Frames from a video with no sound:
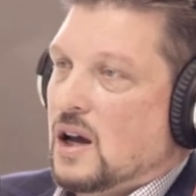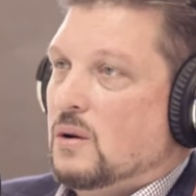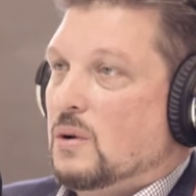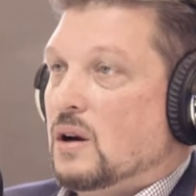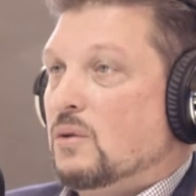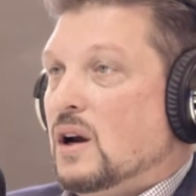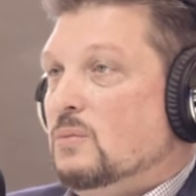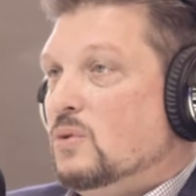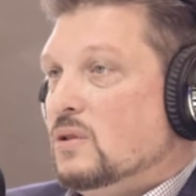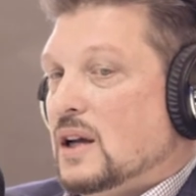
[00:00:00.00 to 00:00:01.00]
How do we right.
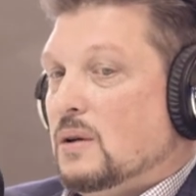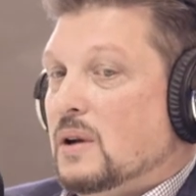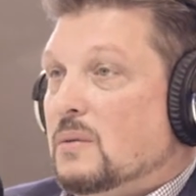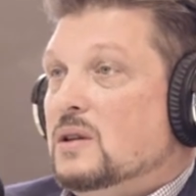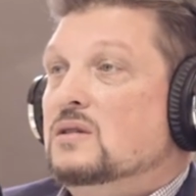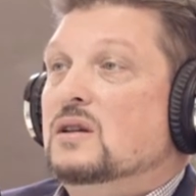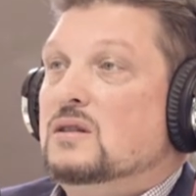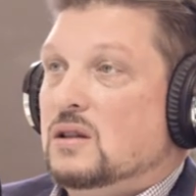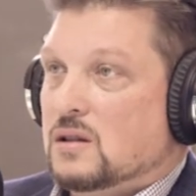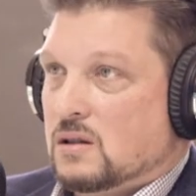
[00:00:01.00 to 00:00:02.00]
create more down payment
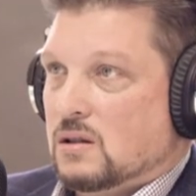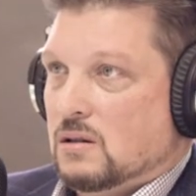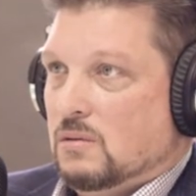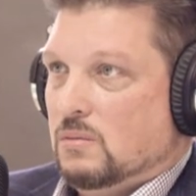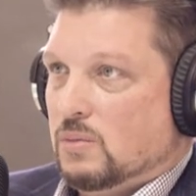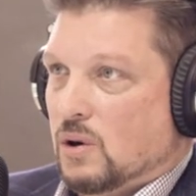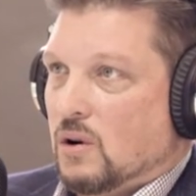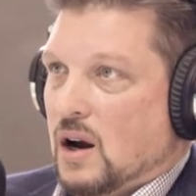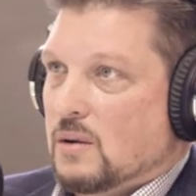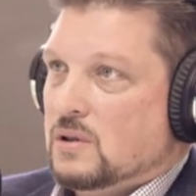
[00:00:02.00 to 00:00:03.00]
assistance
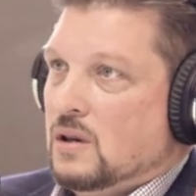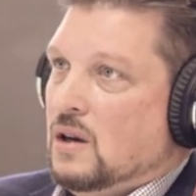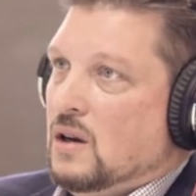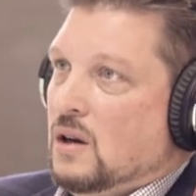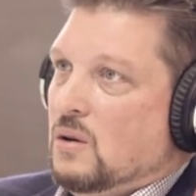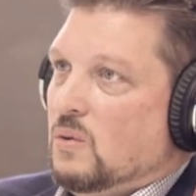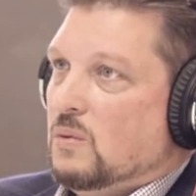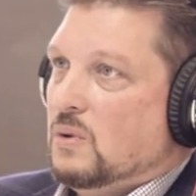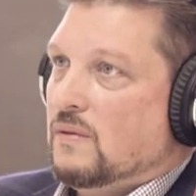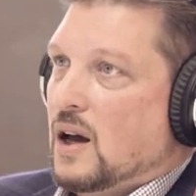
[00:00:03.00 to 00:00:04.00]
programs? Right.
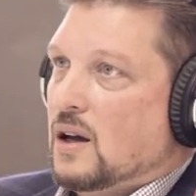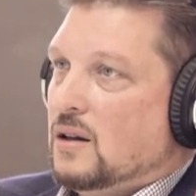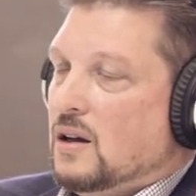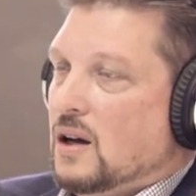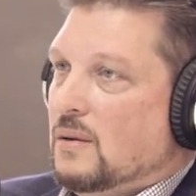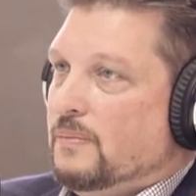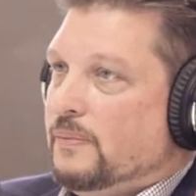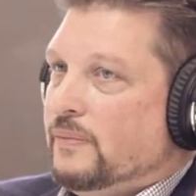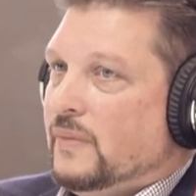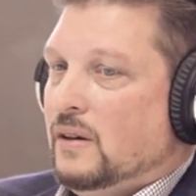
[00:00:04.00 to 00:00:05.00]
When we've got um,